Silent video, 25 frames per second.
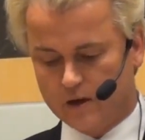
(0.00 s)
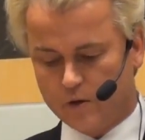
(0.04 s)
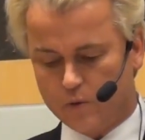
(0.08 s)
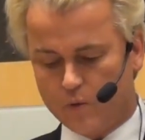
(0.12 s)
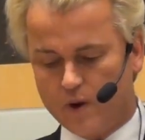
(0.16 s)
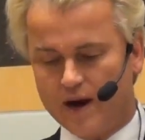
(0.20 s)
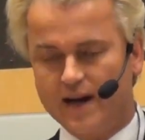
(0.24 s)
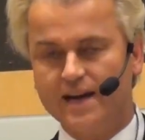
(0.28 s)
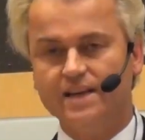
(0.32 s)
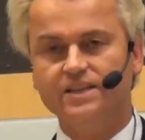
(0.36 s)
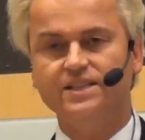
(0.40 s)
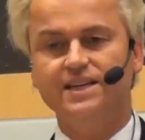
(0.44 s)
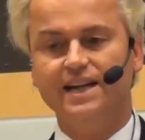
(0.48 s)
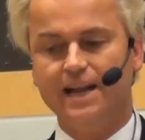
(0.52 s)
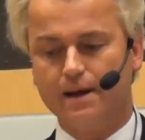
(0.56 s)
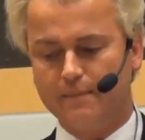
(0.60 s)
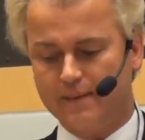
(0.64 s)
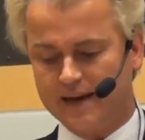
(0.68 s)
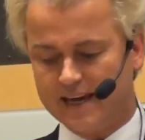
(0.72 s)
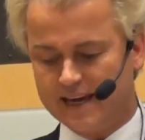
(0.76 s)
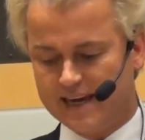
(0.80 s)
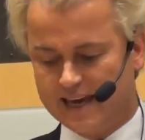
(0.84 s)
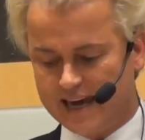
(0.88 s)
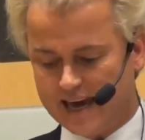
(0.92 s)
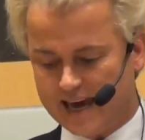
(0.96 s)
where
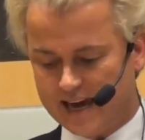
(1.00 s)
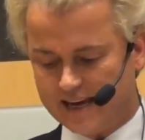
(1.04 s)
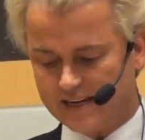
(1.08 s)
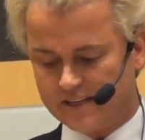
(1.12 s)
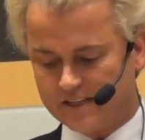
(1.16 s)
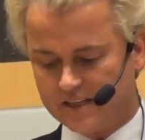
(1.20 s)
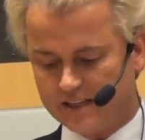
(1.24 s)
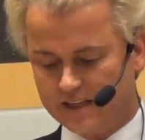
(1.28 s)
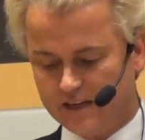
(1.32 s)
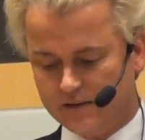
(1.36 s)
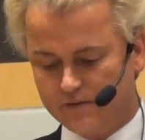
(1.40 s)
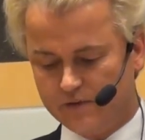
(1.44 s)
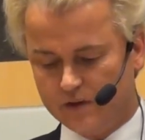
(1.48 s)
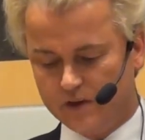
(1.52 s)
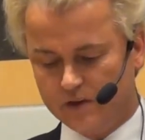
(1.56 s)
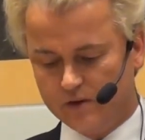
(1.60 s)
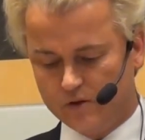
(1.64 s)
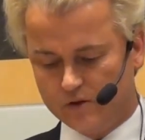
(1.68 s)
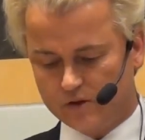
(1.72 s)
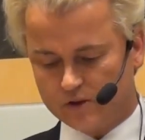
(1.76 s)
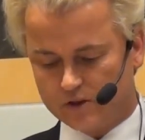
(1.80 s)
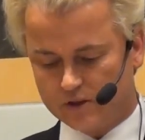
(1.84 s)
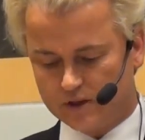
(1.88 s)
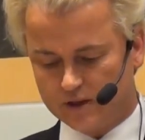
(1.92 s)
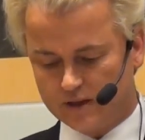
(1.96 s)
Islamic gangs even
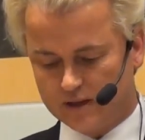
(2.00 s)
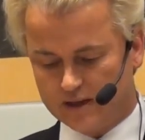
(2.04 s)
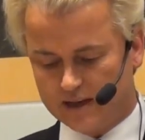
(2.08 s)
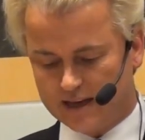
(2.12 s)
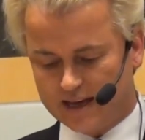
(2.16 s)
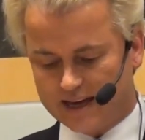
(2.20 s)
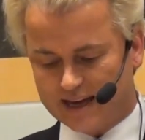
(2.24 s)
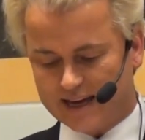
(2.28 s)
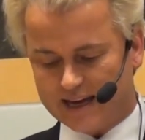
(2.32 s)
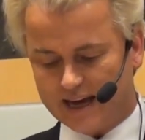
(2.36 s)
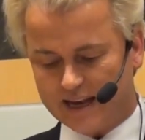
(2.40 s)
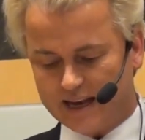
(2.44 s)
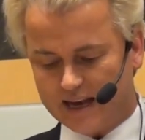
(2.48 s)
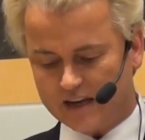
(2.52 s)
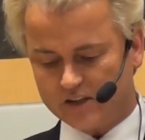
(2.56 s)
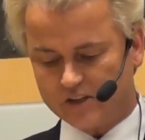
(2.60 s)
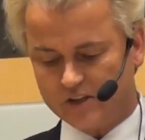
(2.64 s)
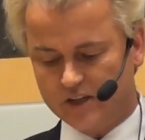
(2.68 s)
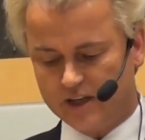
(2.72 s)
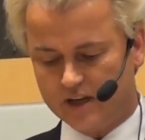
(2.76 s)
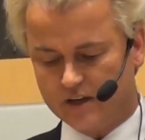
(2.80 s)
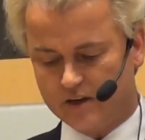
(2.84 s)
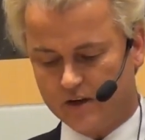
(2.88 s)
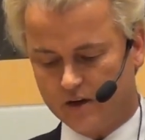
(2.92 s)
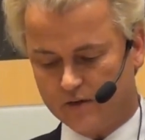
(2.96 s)
used
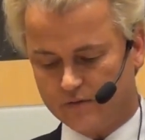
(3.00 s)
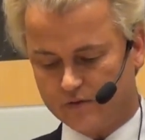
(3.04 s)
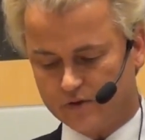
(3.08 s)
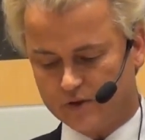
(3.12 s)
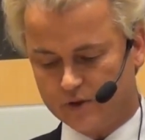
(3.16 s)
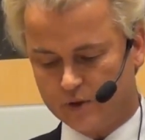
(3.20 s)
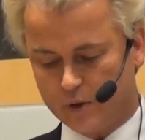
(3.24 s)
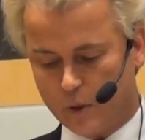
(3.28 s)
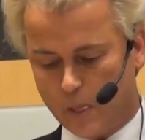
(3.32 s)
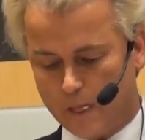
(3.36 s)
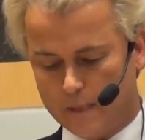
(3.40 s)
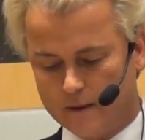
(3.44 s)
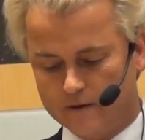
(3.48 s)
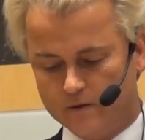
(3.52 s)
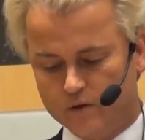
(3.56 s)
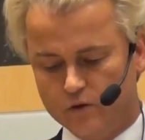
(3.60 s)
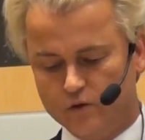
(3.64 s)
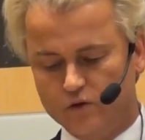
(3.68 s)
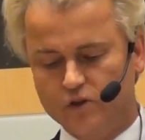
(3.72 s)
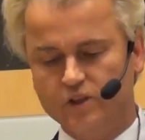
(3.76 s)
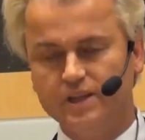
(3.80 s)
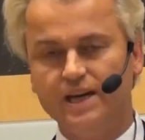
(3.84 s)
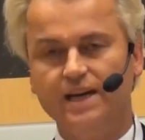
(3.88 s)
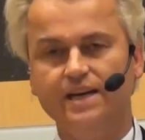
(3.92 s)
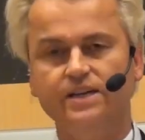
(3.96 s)
Kalashnikovs
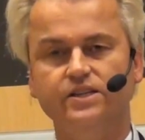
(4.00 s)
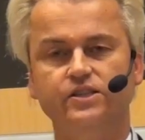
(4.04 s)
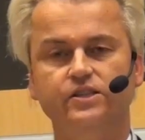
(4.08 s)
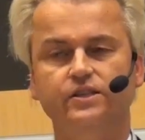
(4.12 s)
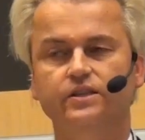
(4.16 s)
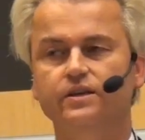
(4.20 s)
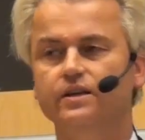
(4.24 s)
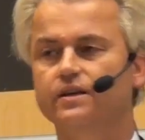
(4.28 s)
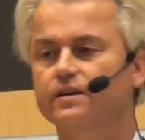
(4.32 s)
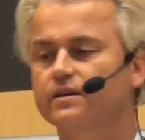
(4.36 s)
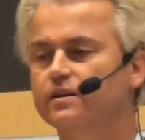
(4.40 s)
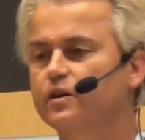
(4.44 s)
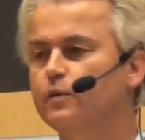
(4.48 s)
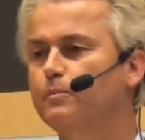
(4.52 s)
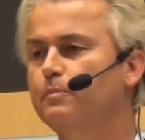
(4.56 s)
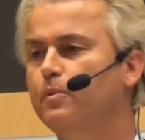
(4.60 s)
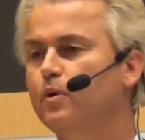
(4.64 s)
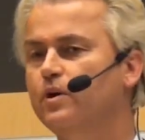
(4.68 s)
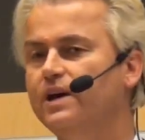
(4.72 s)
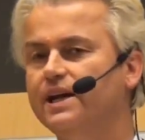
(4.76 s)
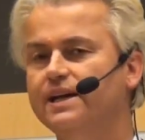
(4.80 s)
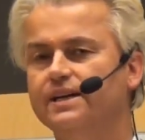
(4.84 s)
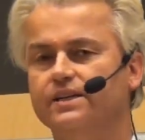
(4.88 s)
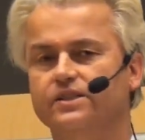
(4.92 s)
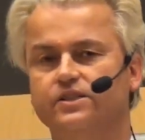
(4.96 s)
to chase the
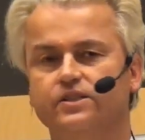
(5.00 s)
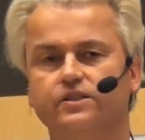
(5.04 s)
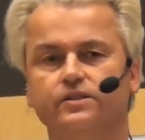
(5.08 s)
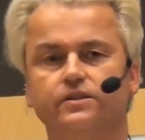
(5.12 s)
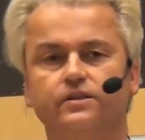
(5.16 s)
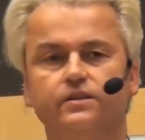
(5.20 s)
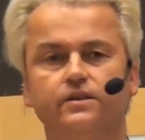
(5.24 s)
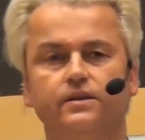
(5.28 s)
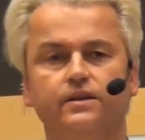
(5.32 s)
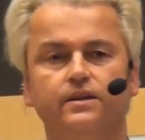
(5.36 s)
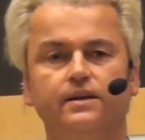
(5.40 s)
police